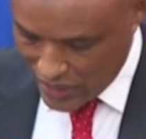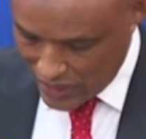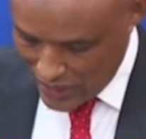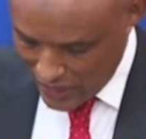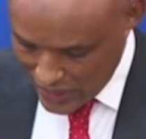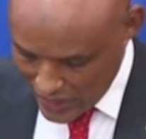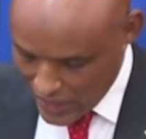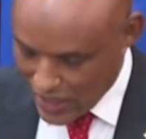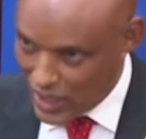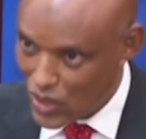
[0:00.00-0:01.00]

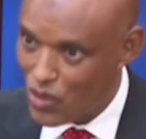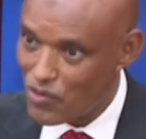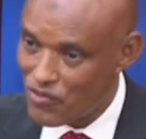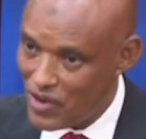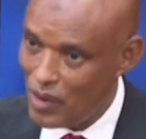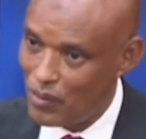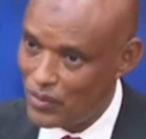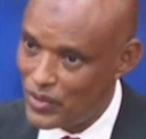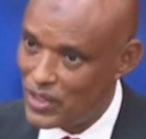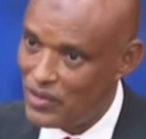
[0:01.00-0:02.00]
technically confirm
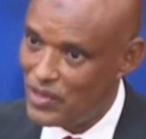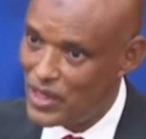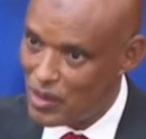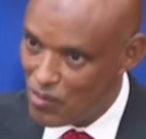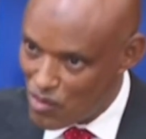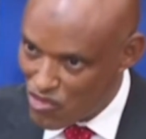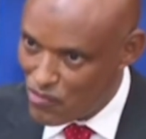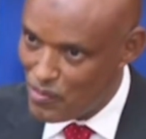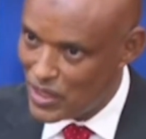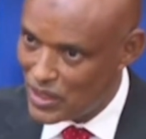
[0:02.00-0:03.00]
even the
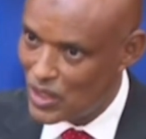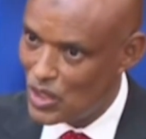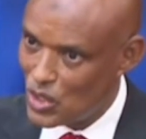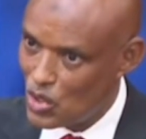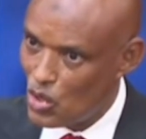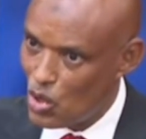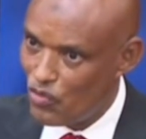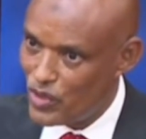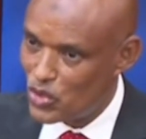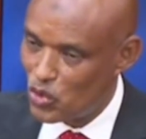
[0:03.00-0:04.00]
movement of the
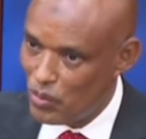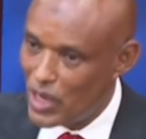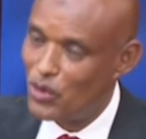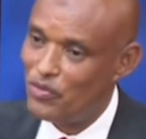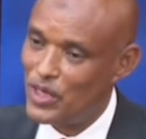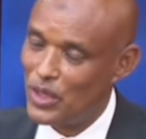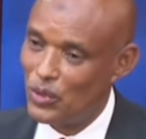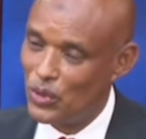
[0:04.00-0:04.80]
Subaru vehicle